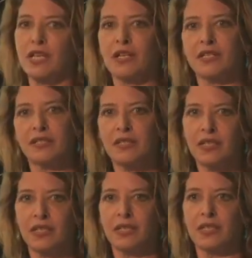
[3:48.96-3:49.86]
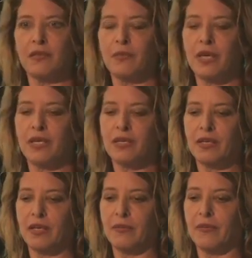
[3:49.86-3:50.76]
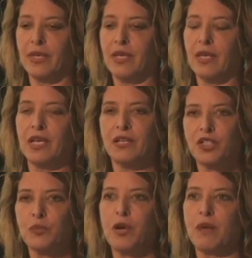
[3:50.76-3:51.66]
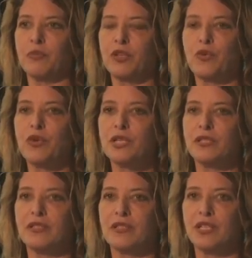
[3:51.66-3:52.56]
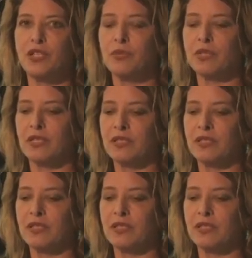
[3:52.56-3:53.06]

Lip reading: to kind of sneak it in, but here's the problem with oils and human